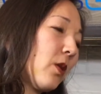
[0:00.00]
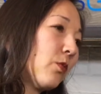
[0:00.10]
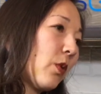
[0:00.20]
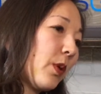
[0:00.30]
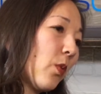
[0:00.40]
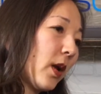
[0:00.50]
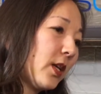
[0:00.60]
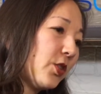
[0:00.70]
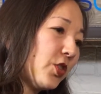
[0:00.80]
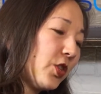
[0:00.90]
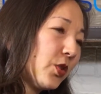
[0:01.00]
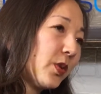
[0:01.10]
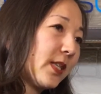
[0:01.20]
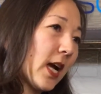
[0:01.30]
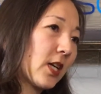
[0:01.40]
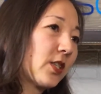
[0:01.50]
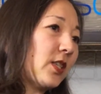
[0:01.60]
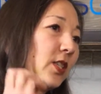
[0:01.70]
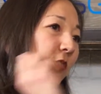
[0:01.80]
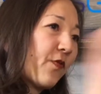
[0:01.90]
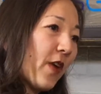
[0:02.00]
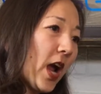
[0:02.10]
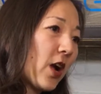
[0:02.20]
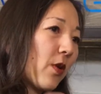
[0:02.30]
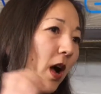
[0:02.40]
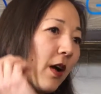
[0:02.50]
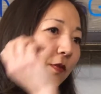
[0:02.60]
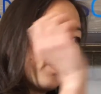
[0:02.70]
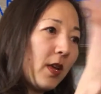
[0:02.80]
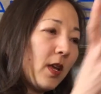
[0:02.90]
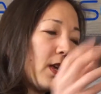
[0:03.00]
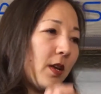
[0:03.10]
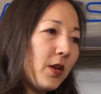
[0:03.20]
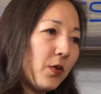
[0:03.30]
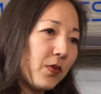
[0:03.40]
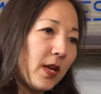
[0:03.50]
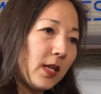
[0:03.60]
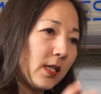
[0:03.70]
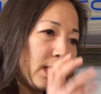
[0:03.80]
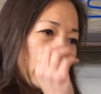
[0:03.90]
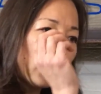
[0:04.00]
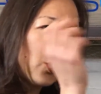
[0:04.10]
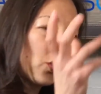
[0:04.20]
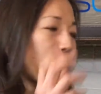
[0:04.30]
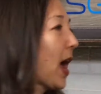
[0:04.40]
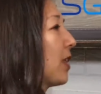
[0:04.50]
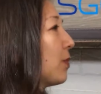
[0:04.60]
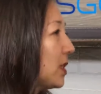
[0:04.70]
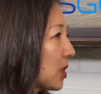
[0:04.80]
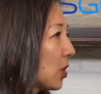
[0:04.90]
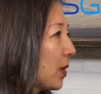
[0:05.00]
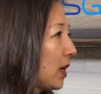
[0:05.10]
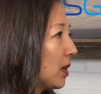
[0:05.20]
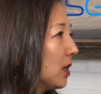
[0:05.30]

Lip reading: What we want to do is actually fire off new things to get these neural pathways going.